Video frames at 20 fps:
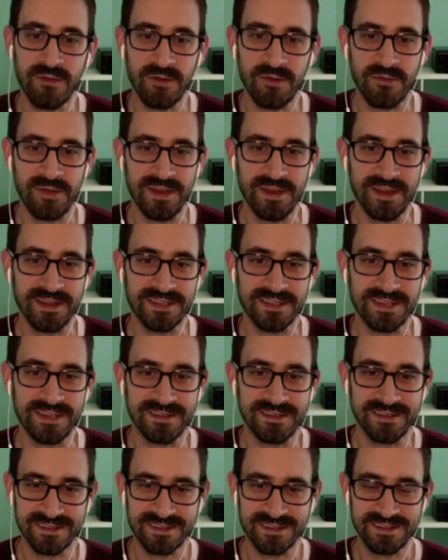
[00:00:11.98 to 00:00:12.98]
And as I
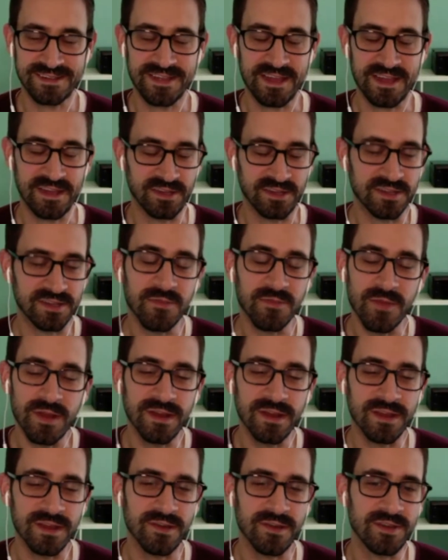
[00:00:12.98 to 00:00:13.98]
said just a minute
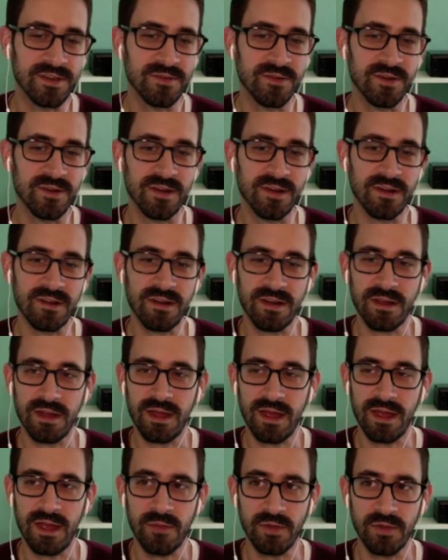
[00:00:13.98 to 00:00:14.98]
ago, you are,
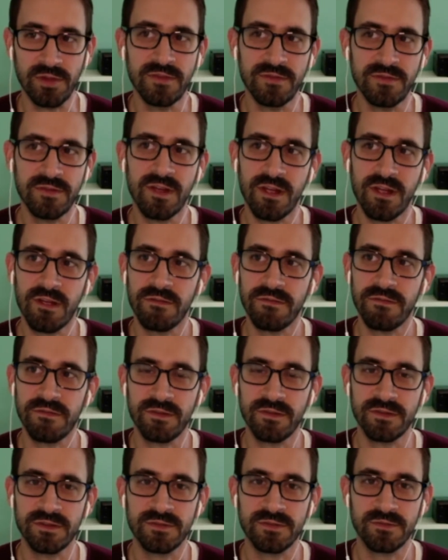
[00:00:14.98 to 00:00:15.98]
I believe you're our
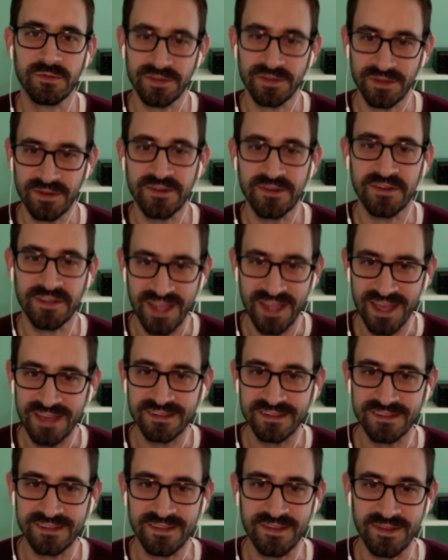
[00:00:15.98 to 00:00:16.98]
first return
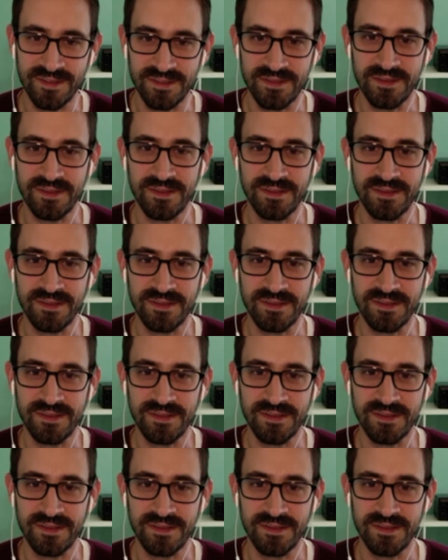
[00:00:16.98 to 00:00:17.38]
guest on the